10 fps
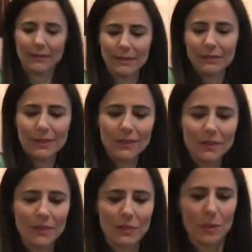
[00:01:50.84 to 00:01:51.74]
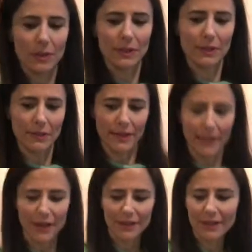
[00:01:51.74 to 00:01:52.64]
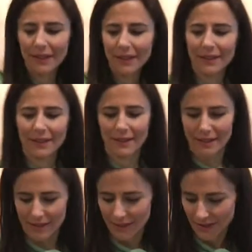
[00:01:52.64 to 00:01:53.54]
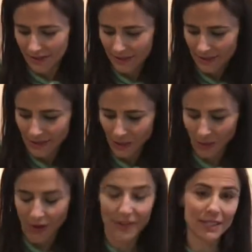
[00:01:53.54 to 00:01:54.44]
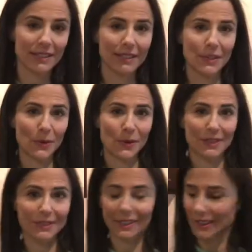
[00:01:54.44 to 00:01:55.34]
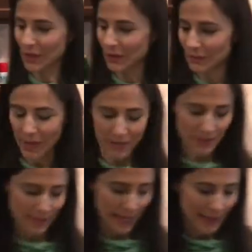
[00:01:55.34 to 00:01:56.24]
And just swirl it around. So obviously the oil is going to coat the bottom of the pan,